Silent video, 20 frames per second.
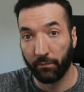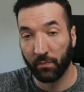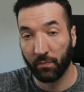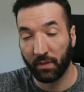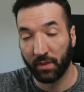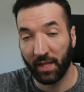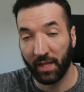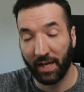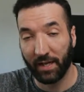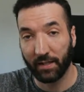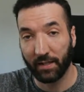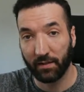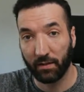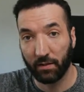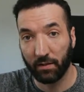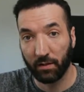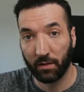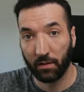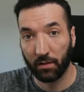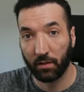that
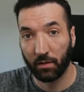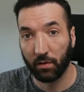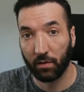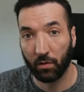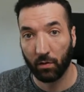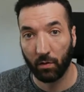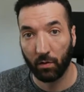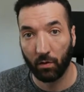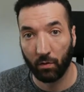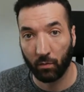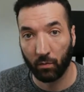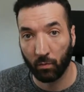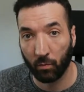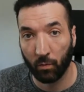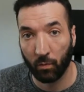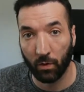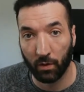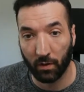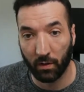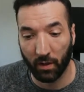
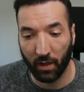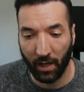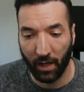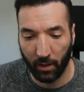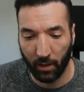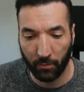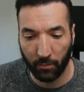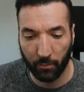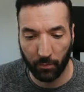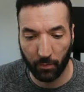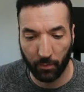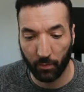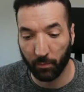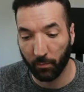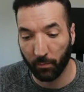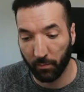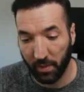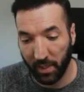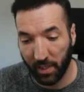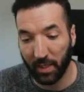will help
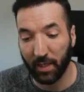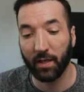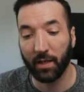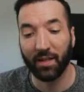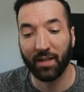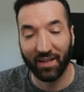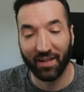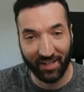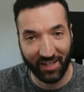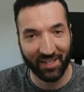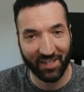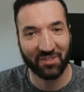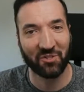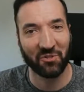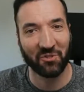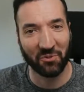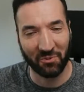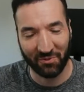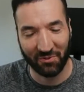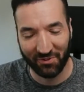me get
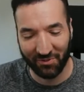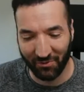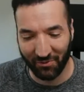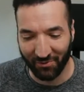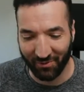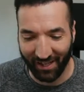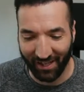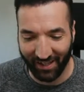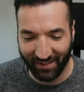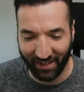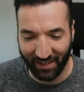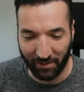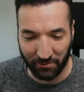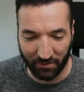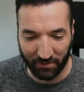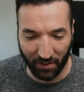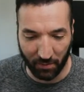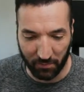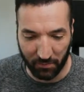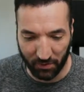you to that
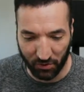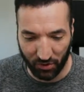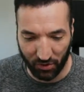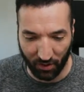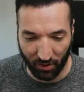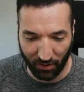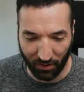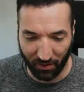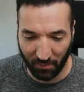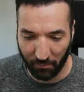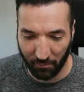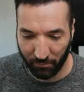outcome, inshallah.